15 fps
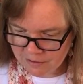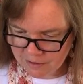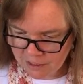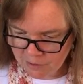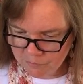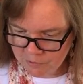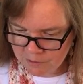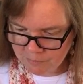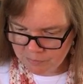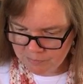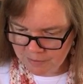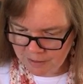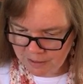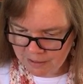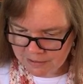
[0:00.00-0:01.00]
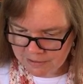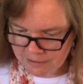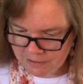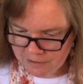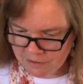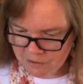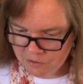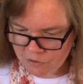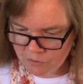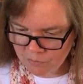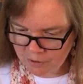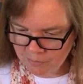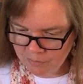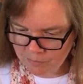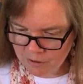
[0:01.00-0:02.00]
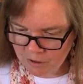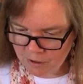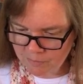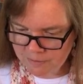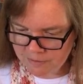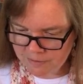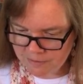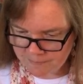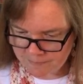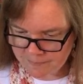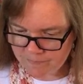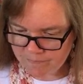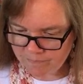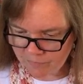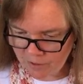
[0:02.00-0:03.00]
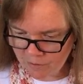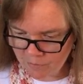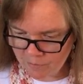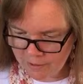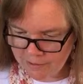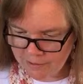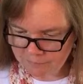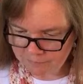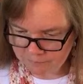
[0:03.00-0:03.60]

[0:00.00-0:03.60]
I want to put my ideas into wearable garments. All right.